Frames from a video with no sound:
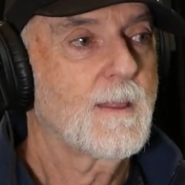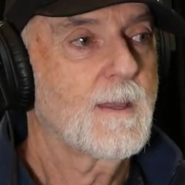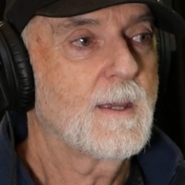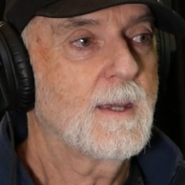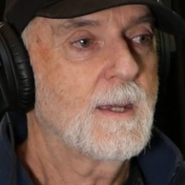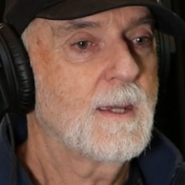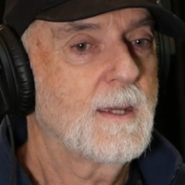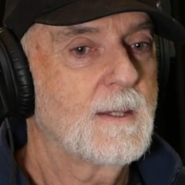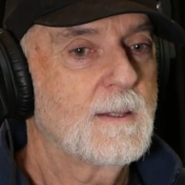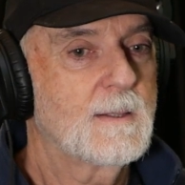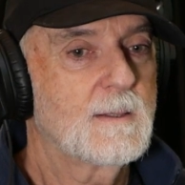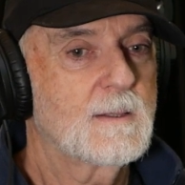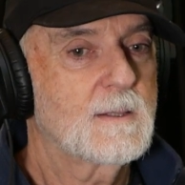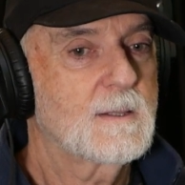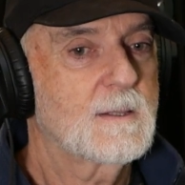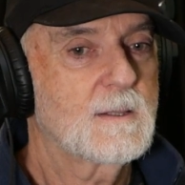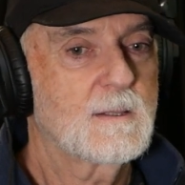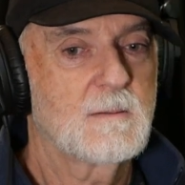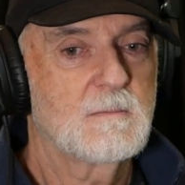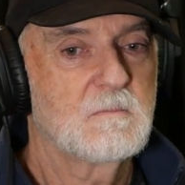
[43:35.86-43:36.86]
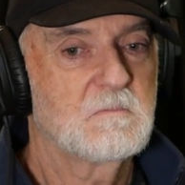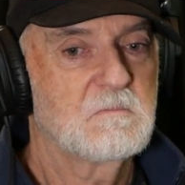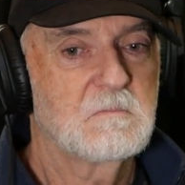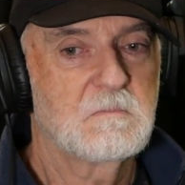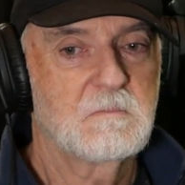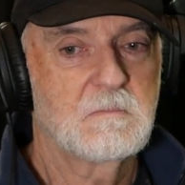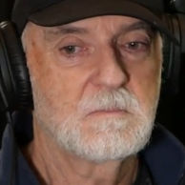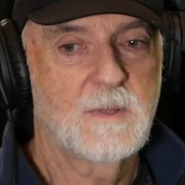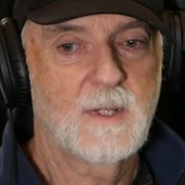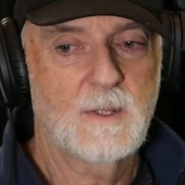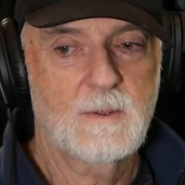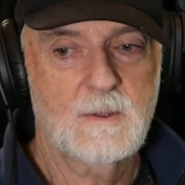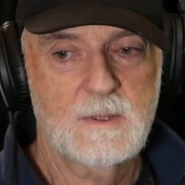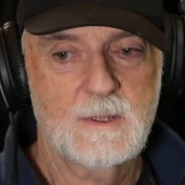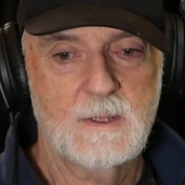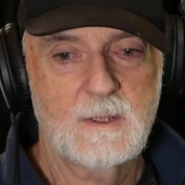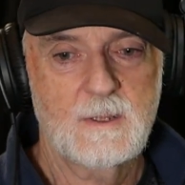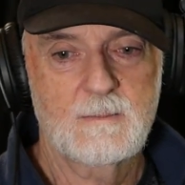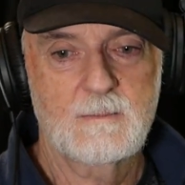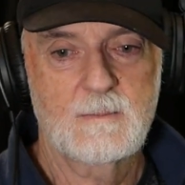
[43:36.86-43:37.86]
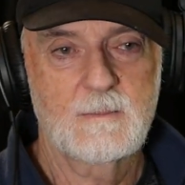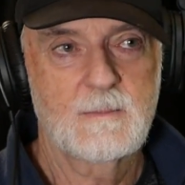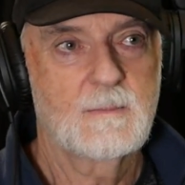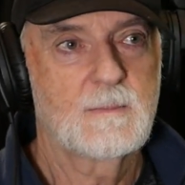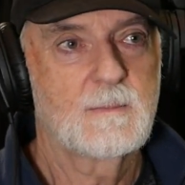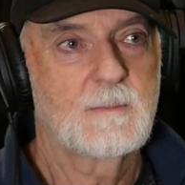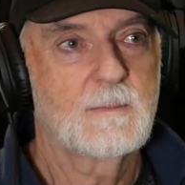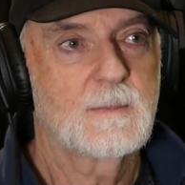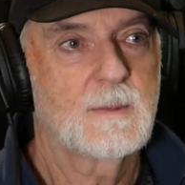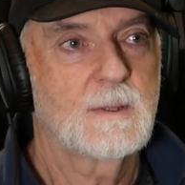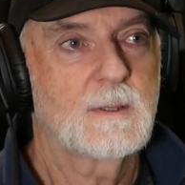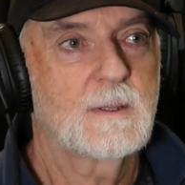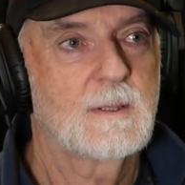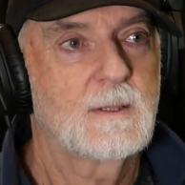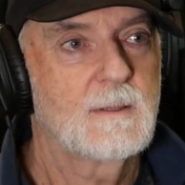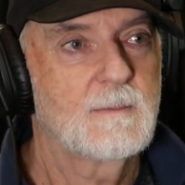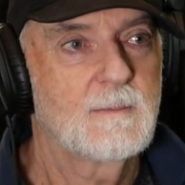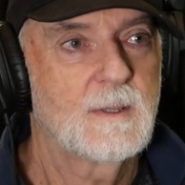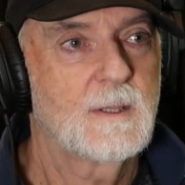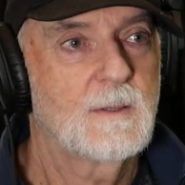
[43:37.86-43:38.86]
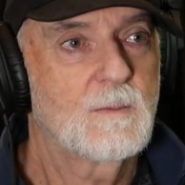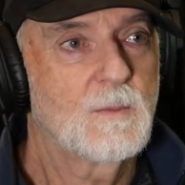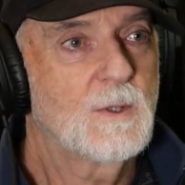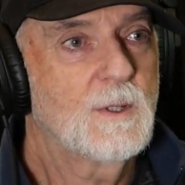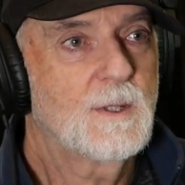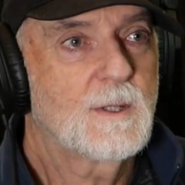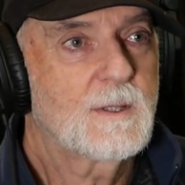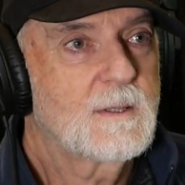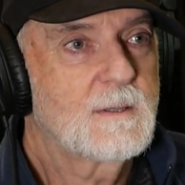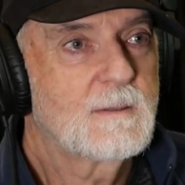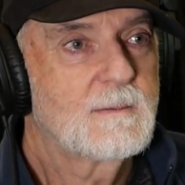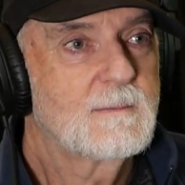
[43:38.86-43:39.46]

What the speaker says: And that was it. It worked.